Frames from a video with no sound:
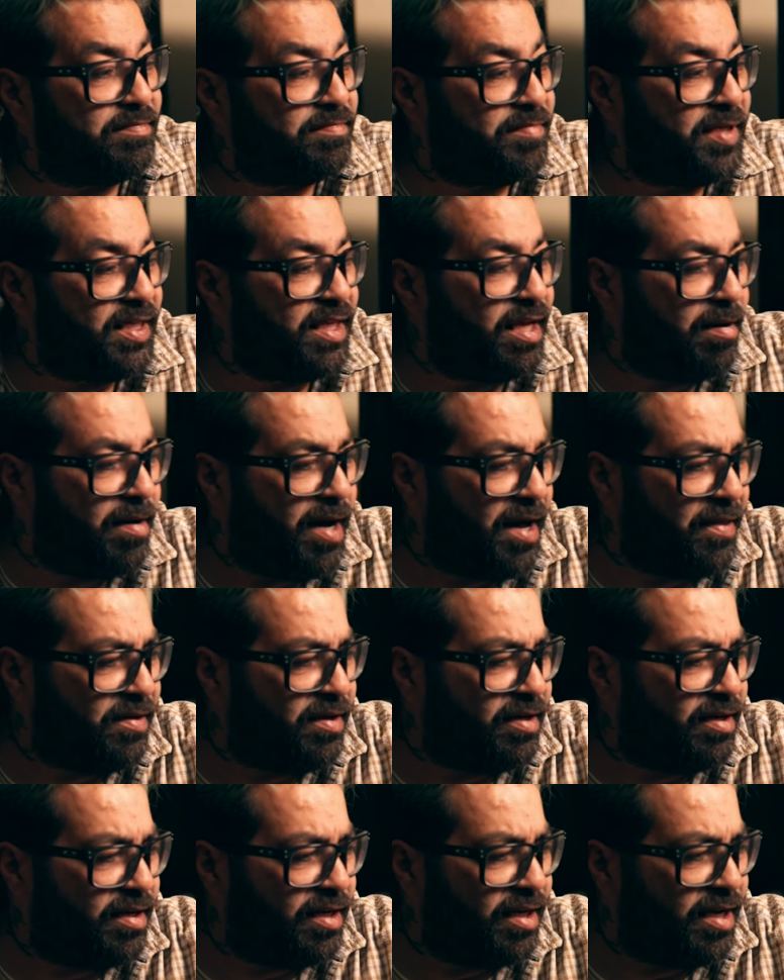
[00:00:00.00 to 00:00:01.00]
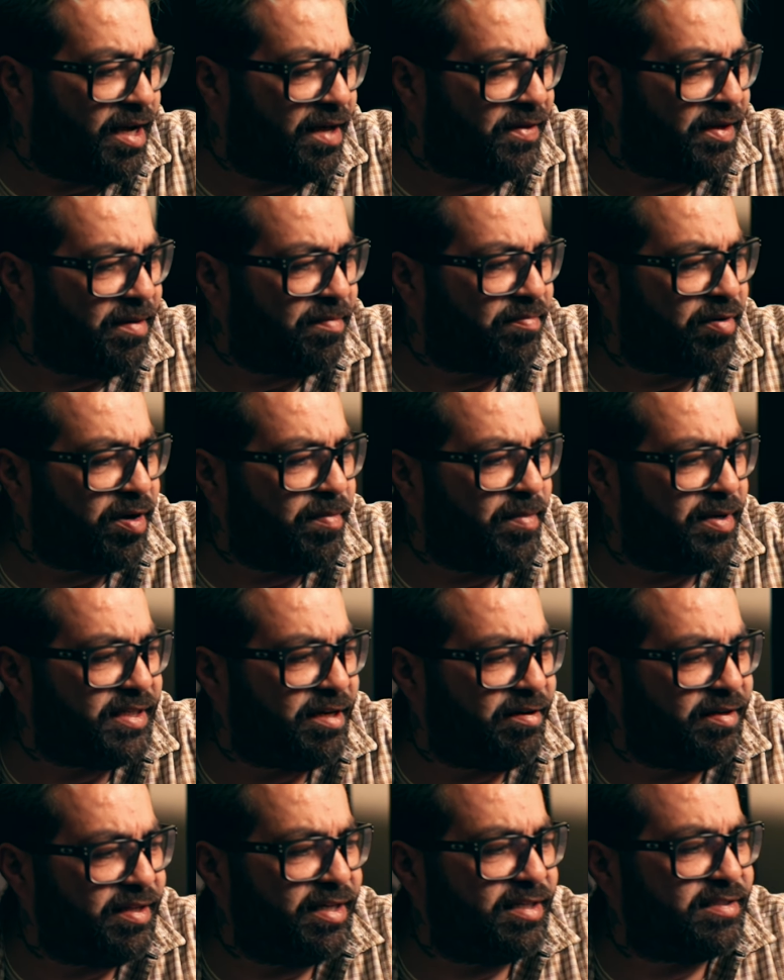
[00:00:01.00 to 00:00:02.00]
pick that up. I think pretty much
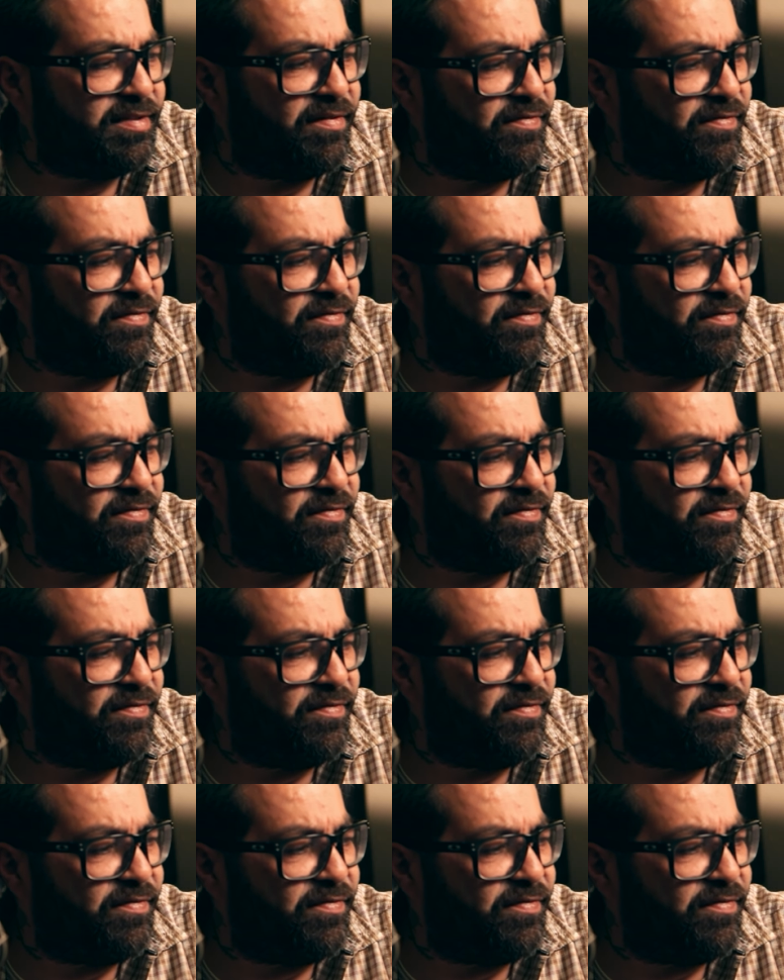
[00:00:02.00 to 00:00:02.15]
everything is